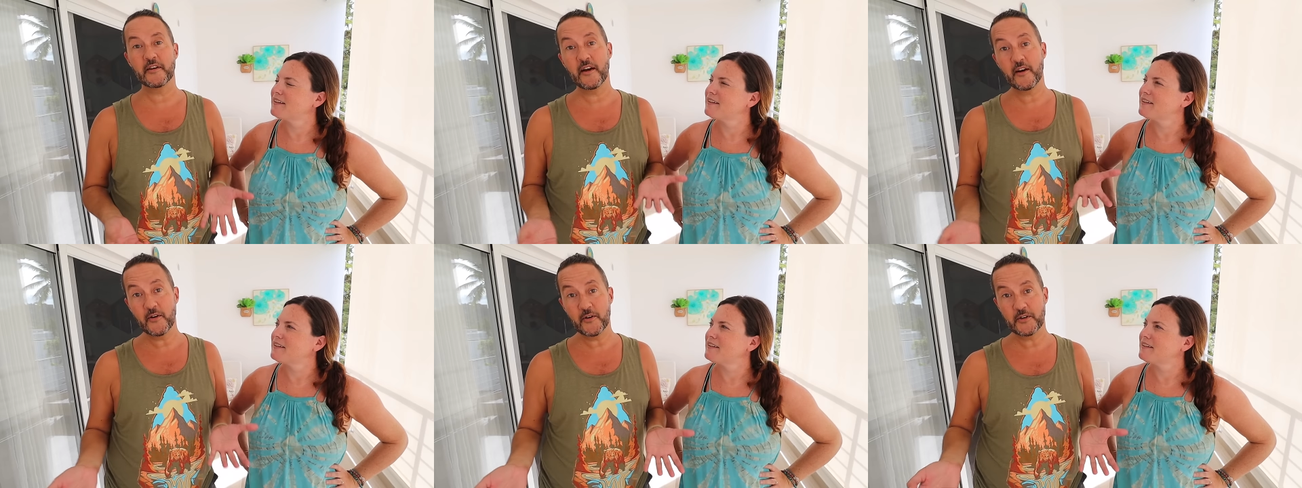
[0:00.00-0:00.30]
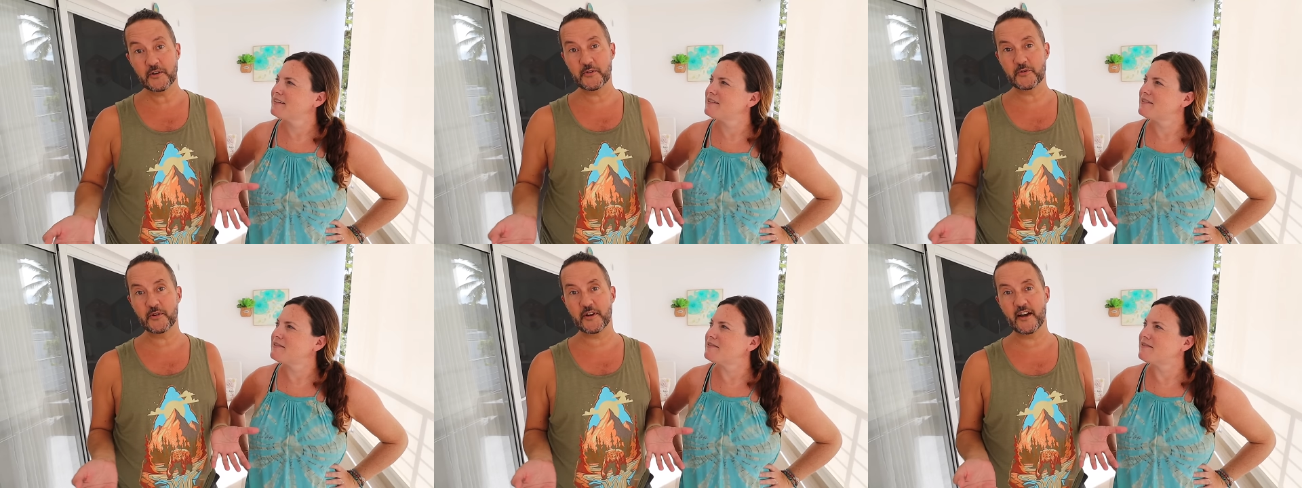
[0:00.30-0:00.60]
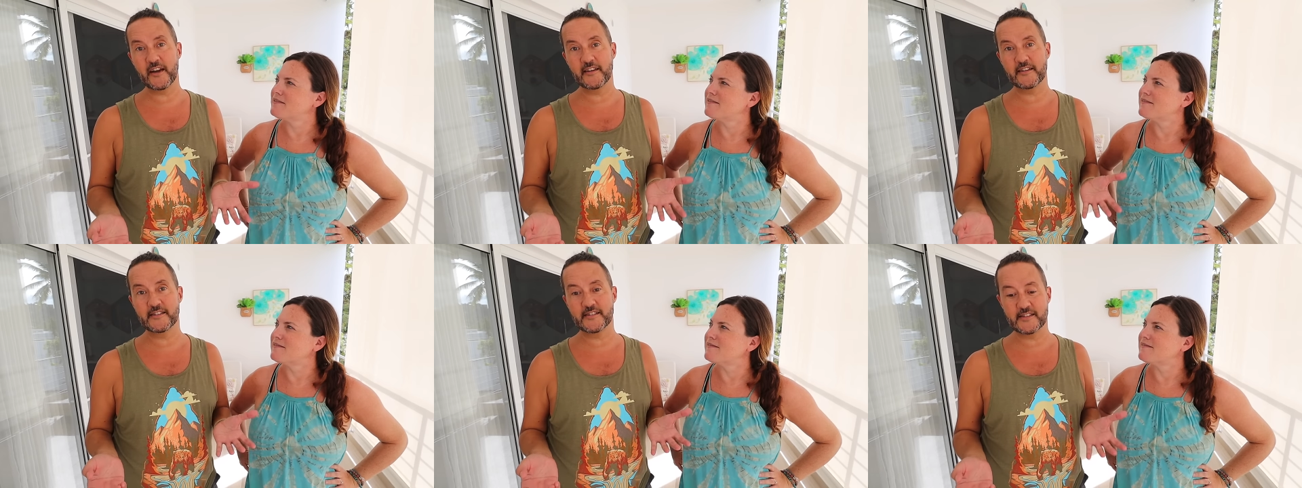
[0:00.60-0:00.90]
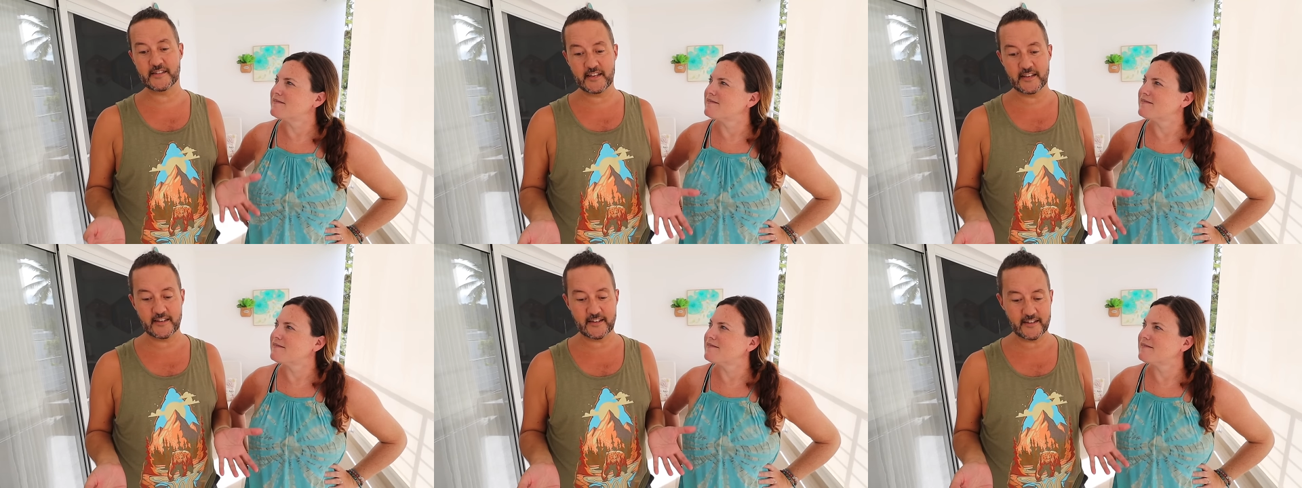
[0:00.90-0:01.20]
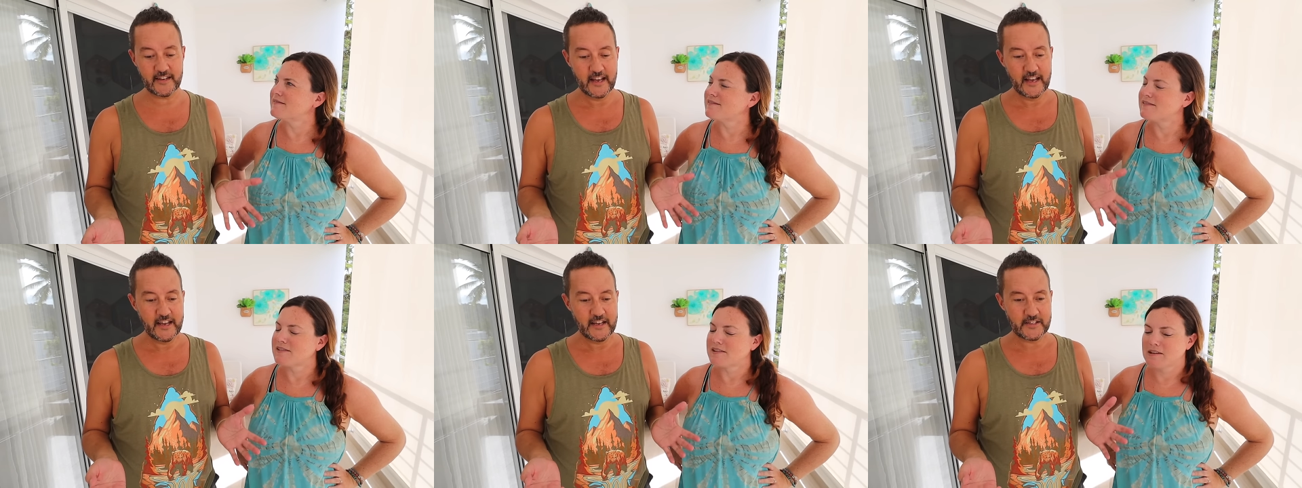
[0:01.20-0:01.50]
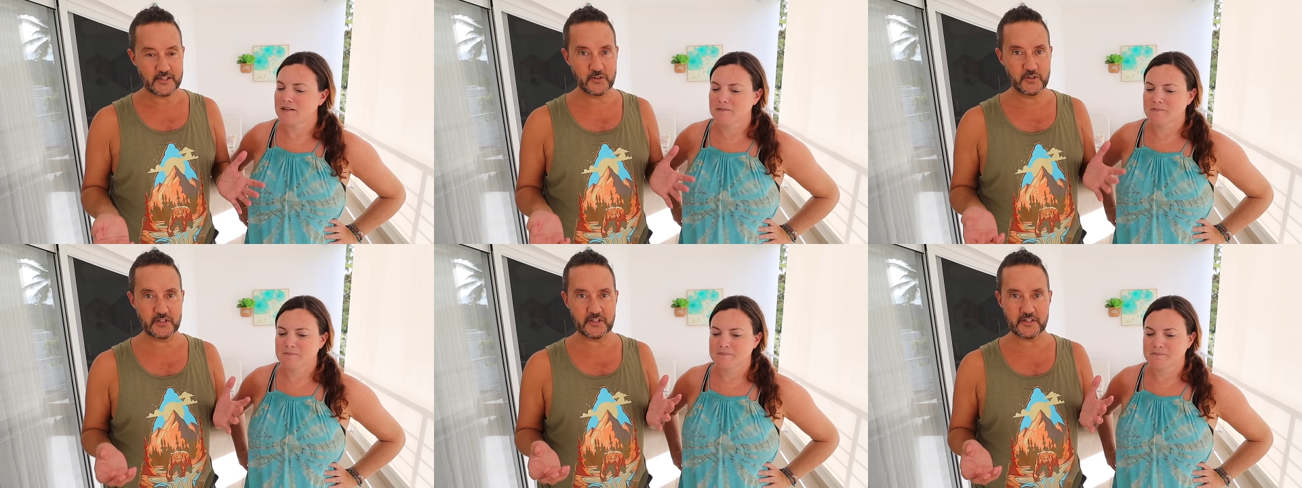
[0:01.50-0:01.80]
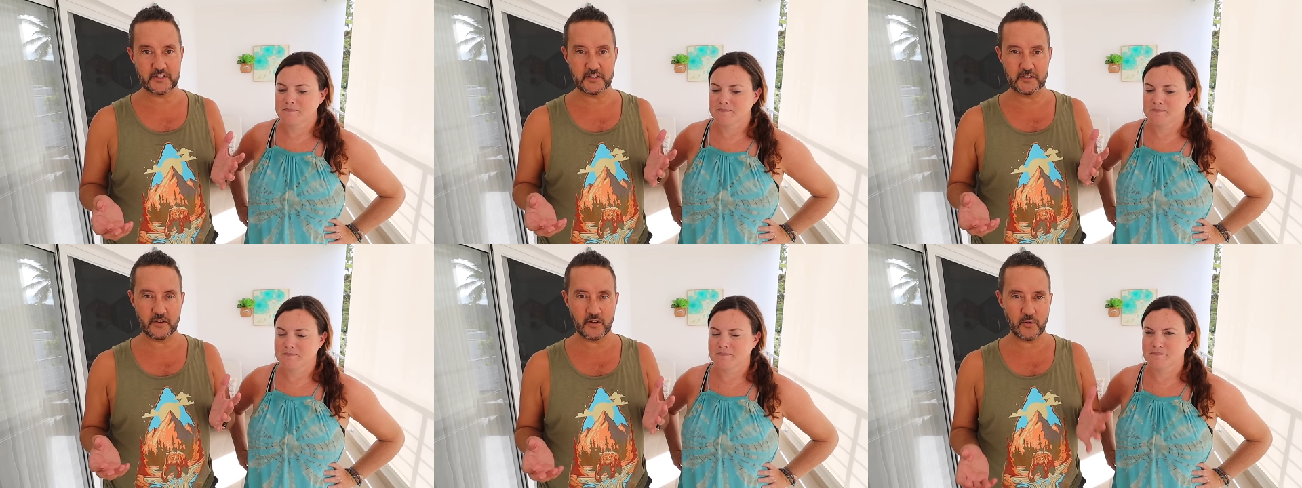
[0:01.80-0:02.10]
Speaker 1: oh, you do kind of see it. So just
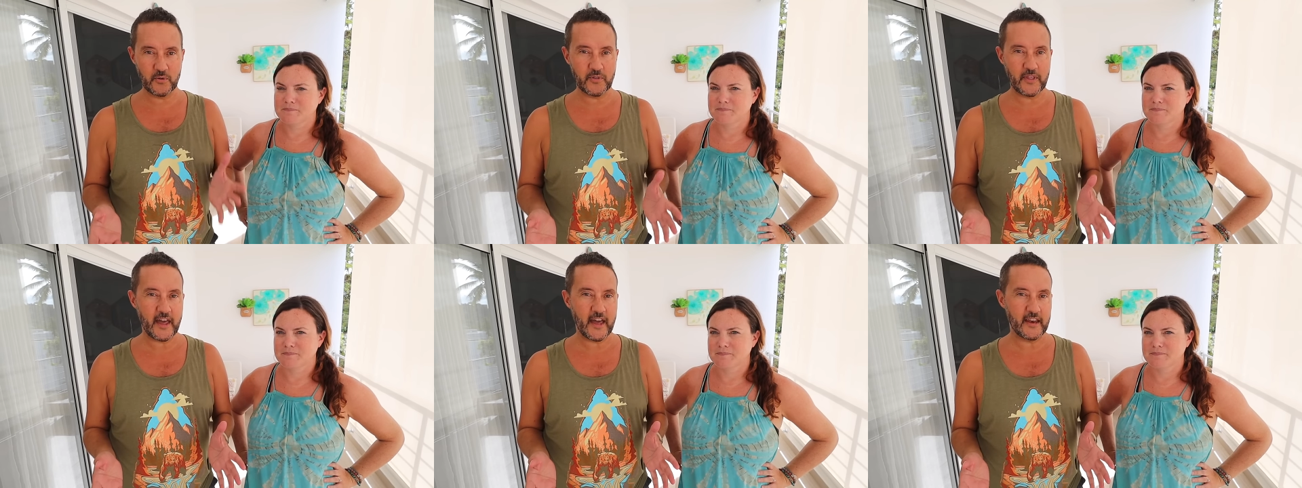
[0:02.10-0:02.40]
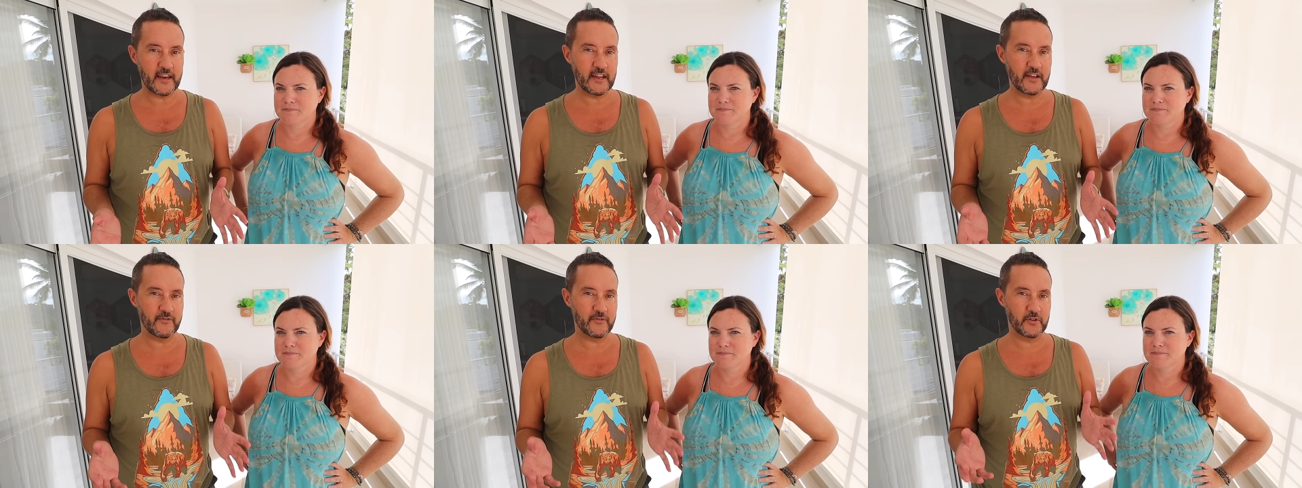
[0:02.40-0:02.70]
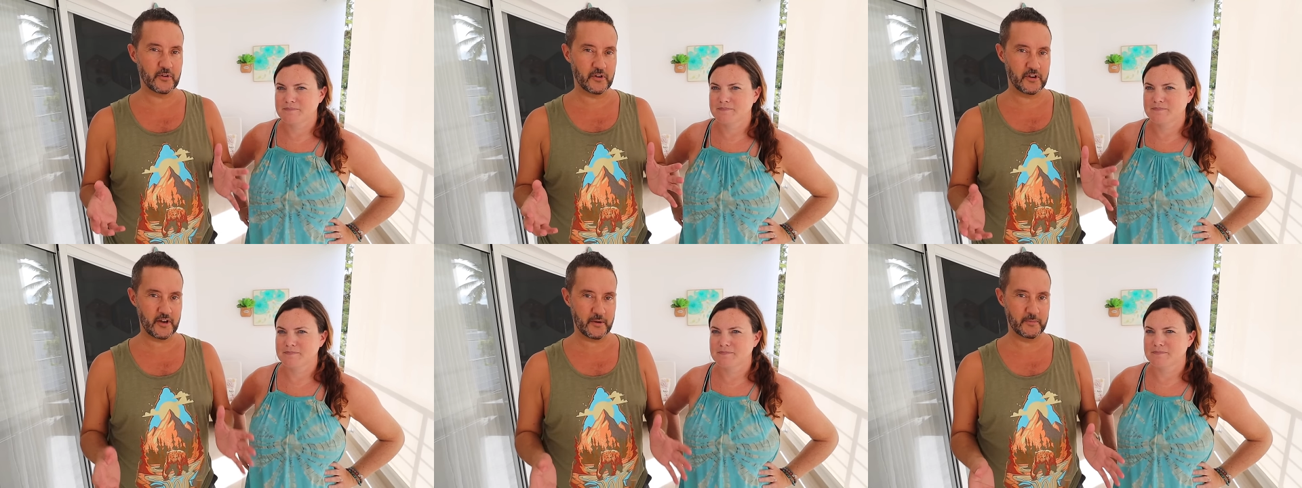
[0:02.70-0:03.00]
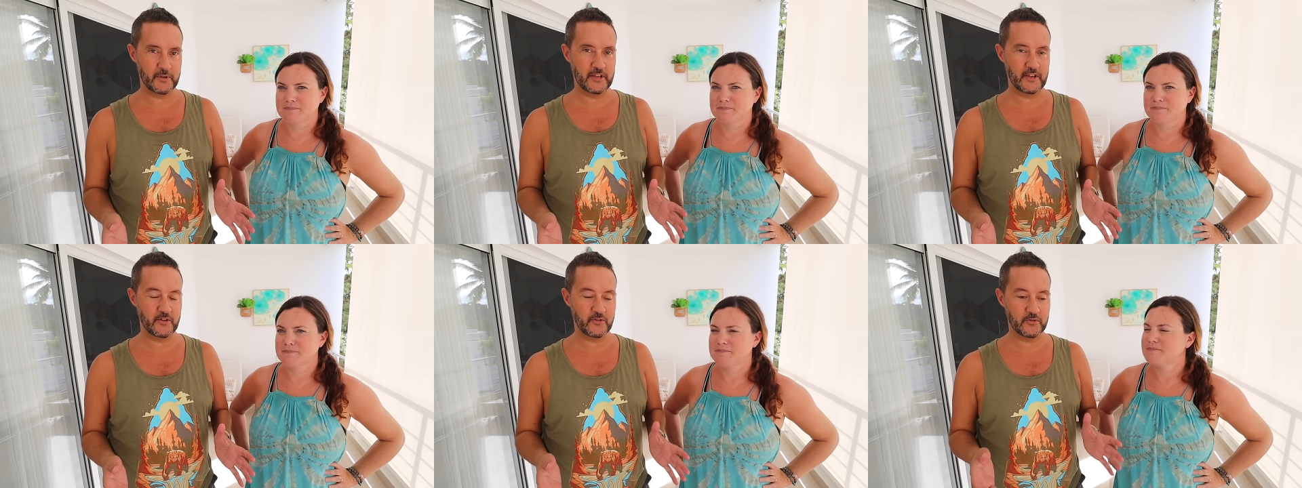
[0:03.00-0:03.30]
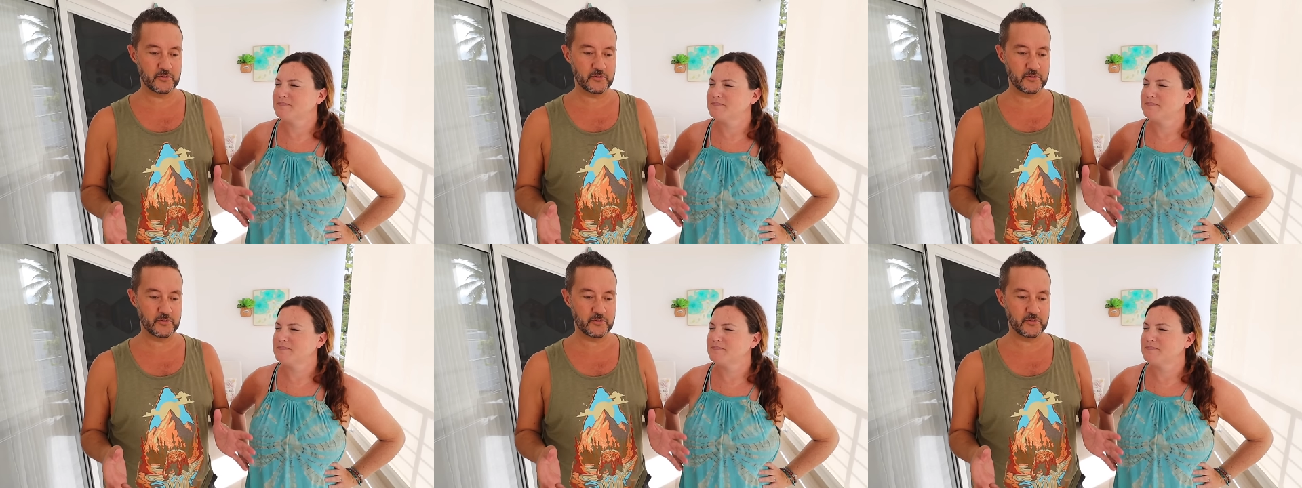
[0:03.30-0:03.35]
know that if you're coming here,